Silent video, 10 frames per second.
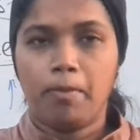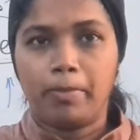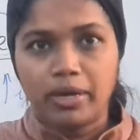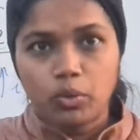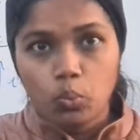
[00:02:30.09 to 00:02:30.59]

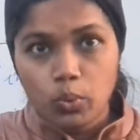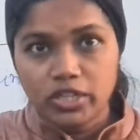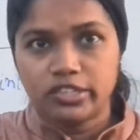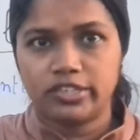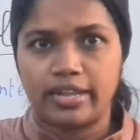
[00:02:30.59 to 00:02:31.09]
But
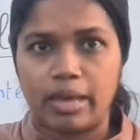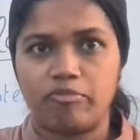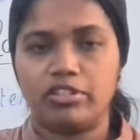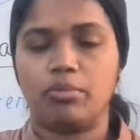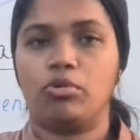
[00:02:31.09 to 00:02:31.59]
with the time,
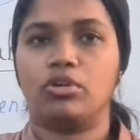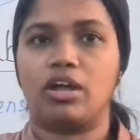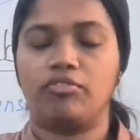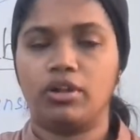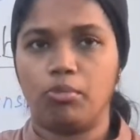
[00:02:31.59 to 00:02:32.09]

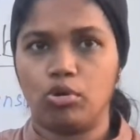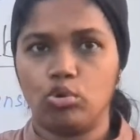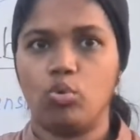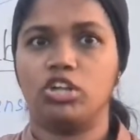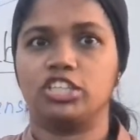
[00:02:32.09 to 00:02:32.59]
after about 2
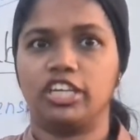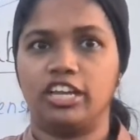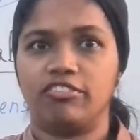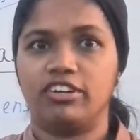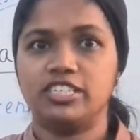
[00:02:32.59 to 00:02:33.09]
or 3
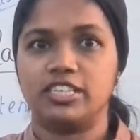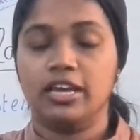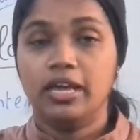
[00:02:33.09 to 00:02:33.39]
hours,